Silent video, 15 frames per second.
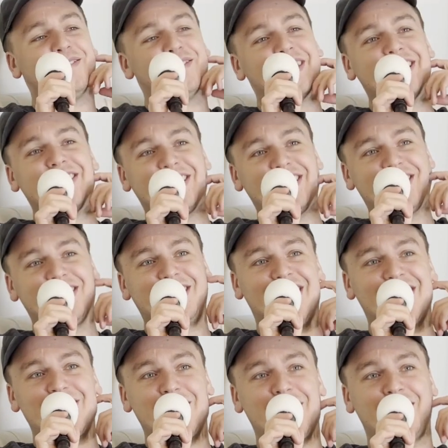they look at your
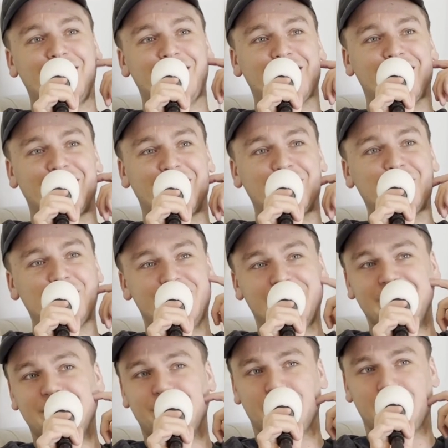Costco card, they're gonna go, "Who's
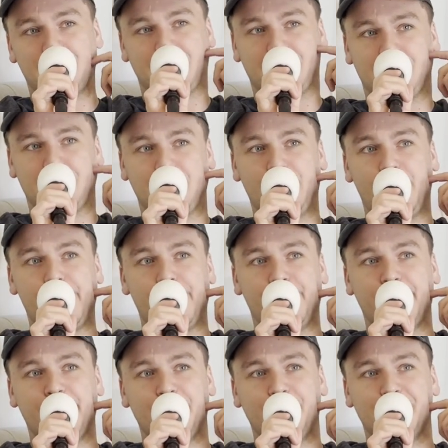this flipping
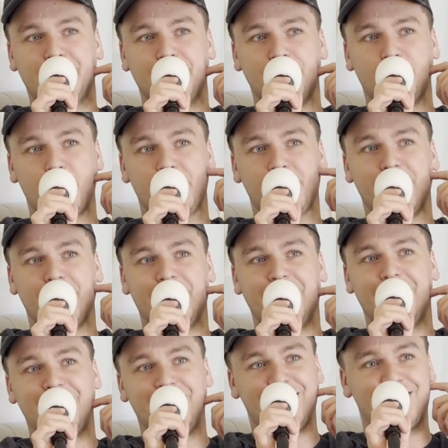weirdo with the weird
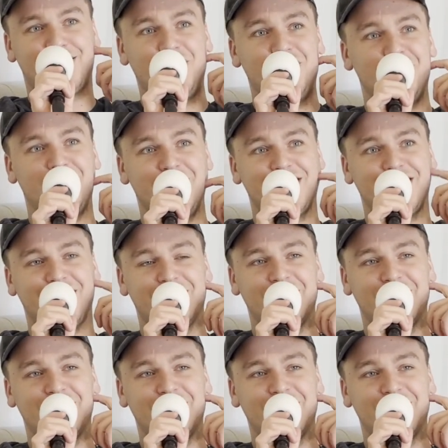hair? He's 2 feet tall."